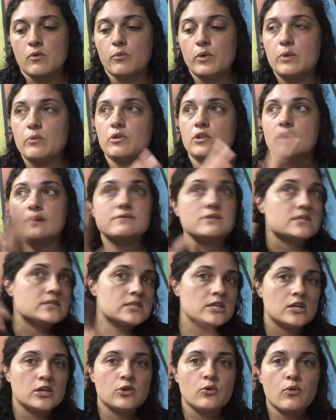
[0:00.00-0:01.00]
We would love to
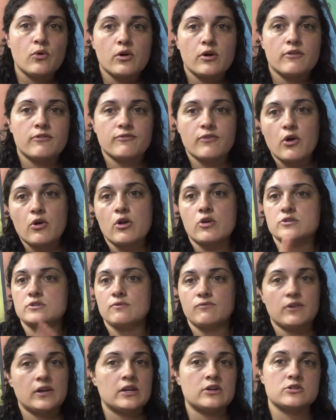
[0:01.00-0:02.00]
see your photos
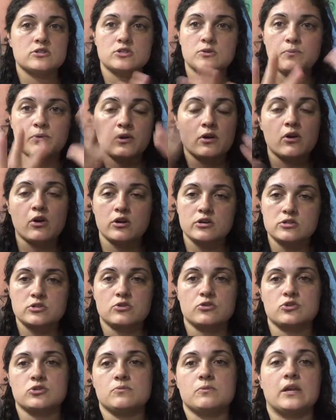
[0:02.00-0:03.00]
and videos to put on our
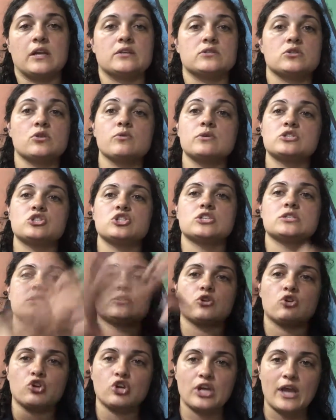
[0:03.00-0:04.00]
social media. So it's
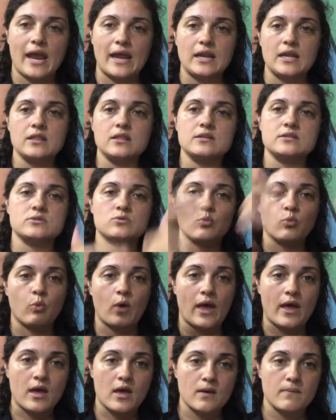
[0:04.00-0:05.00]
just creating this
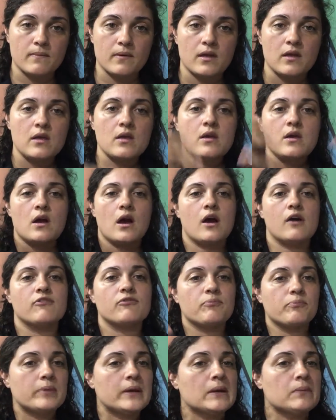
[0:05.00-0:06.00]
web
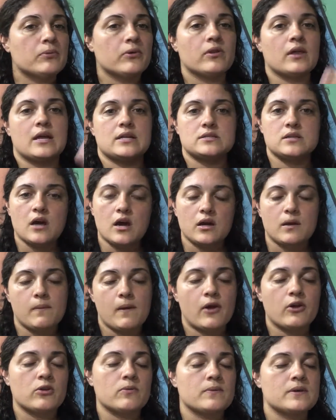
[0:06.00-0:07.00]
of people that talk
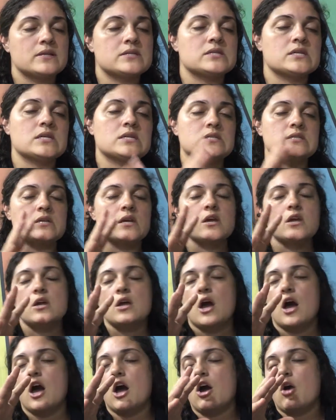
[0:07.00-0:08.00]
about your business,
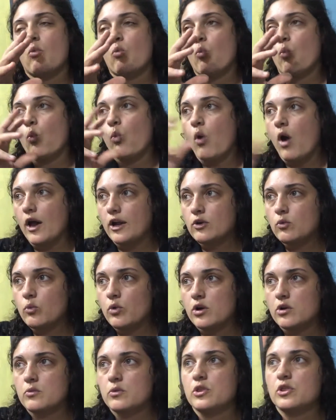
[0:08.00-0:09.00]
want to
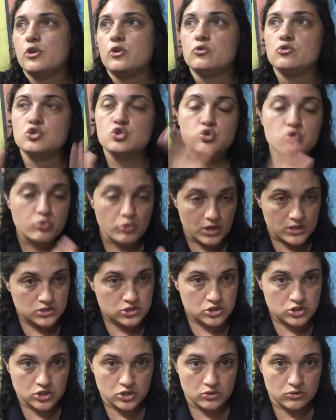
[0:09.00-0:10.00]
work with you,
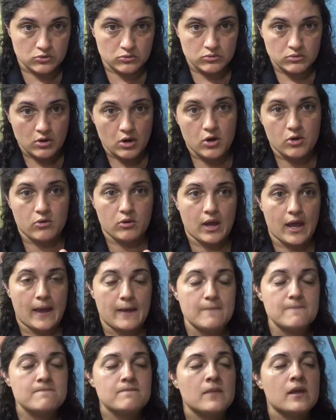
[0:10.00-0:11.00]
trust you,
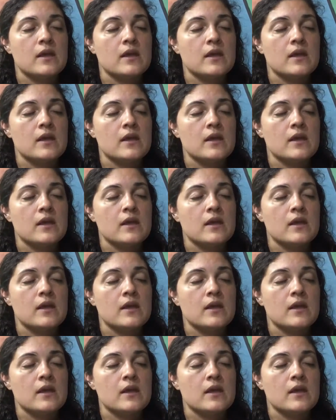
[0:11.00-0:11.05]
okay?